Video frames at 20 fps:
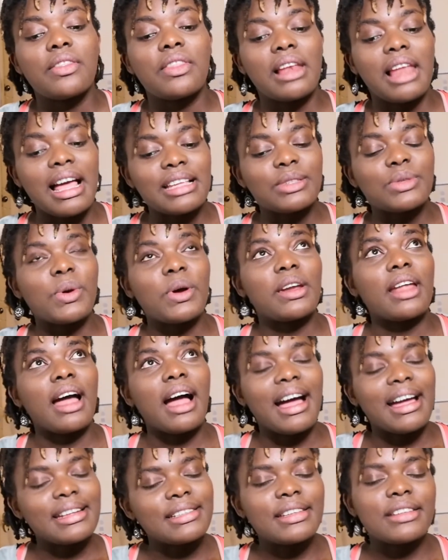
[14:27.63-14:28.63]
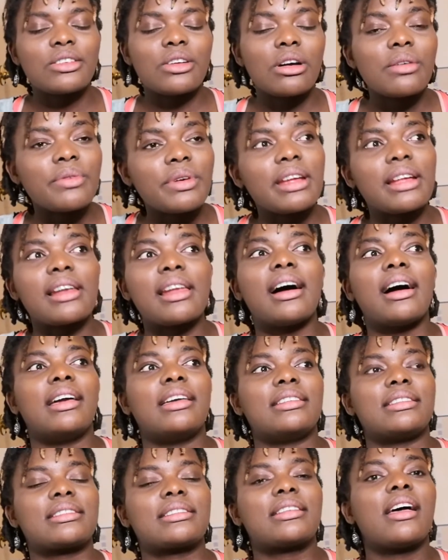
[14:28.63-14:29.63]
The last one, I did not
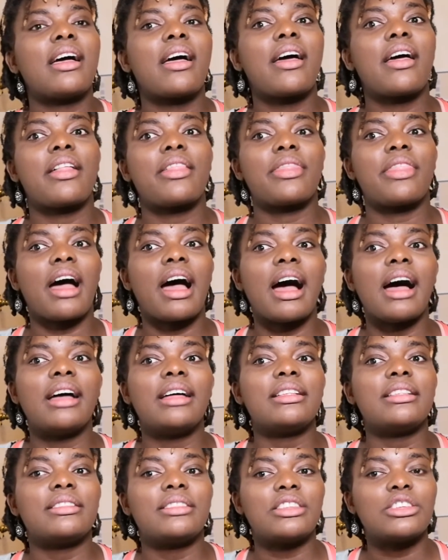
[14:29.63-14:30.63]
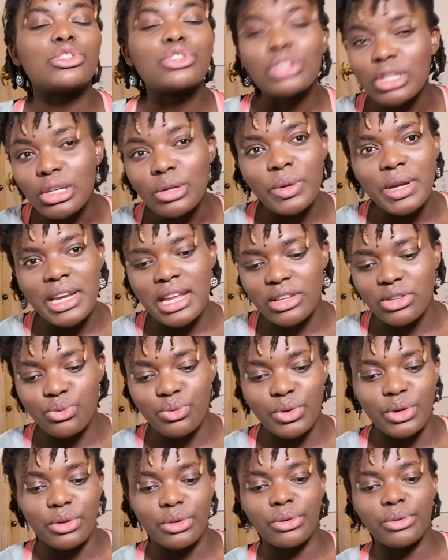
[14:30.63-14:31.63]
realize that the
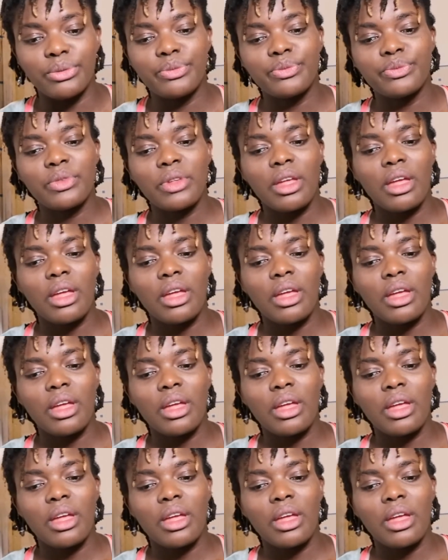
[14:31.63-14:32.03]
2-witness rule